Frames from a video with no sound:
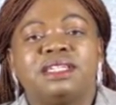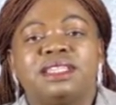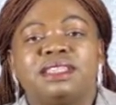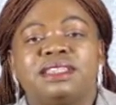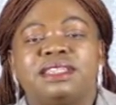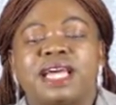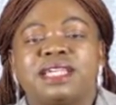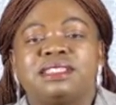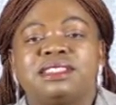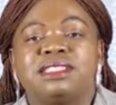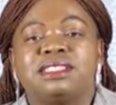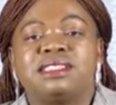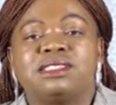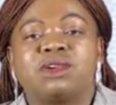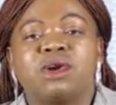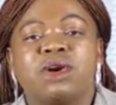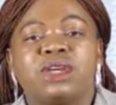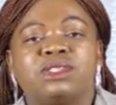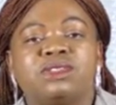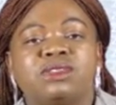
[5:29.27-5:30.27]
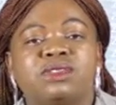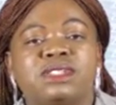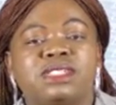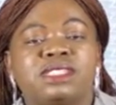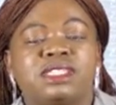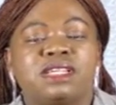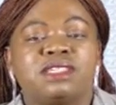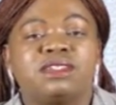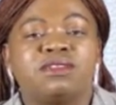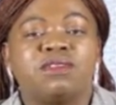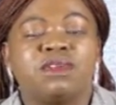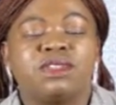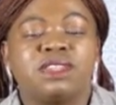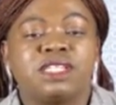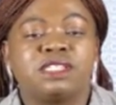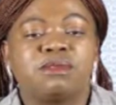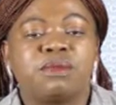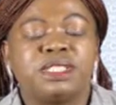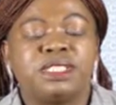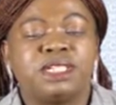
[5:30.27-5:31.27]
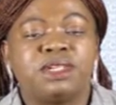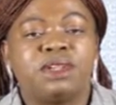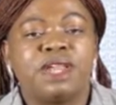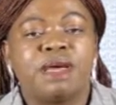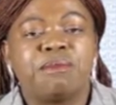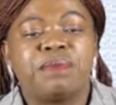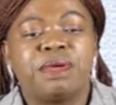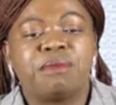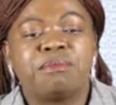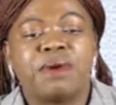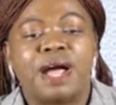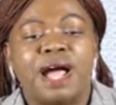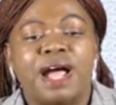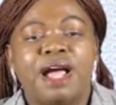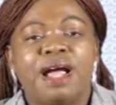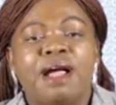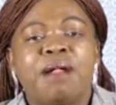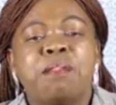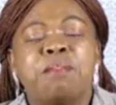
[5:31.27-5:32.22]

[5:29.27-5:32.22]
that is going to sit for this particular paper